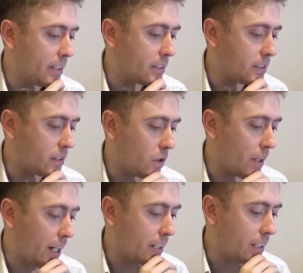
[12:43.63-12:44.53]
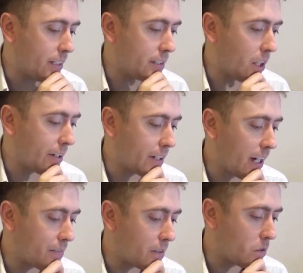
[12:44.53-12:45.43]
so that he's going to
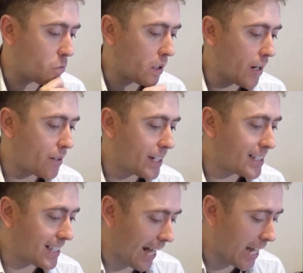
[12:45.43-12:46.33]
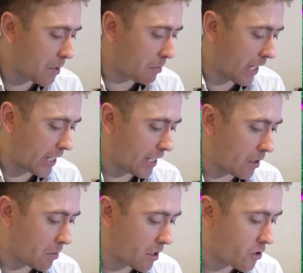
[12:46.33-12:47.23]
have to, whatever his game plan is,
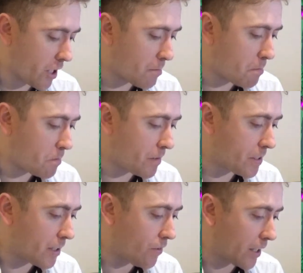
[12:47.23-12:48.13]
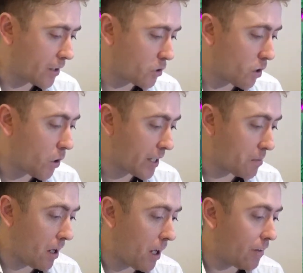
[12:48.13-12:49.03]
I'm going to try and see if I can throw
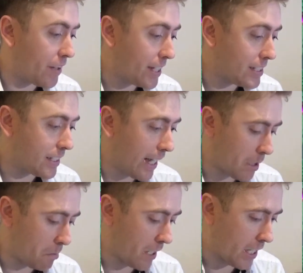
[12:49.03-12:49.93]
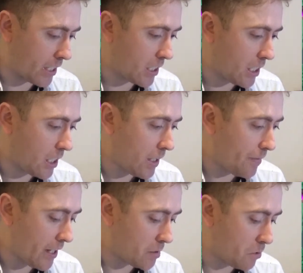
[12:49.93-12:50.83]
him off his game plan
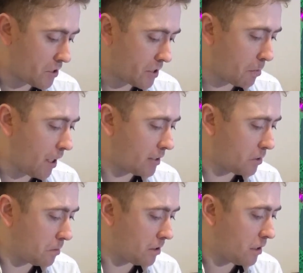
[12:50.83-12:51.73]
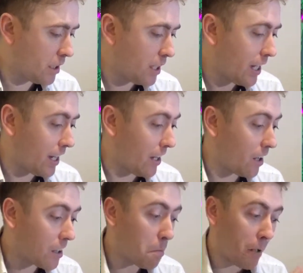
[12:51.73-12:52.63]
as much as possible.
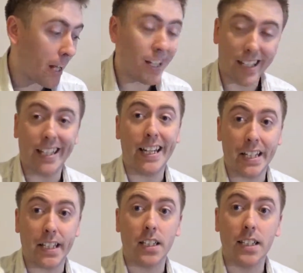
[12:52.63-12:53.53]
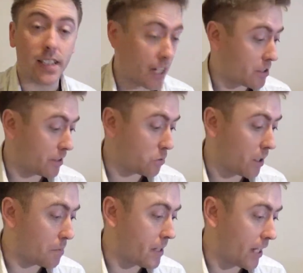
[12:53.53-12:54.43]
I'm going to play like an idiot, essentially is
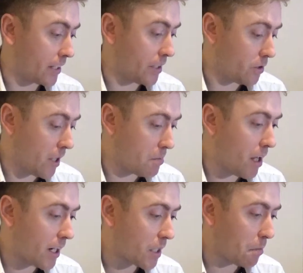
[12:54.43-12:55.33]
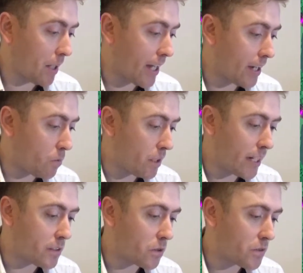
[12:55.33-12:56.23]
what I'm telling you. I'm not going to play with
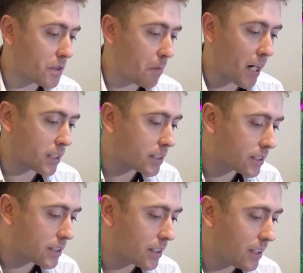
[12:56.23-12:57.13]
any sort of smarts.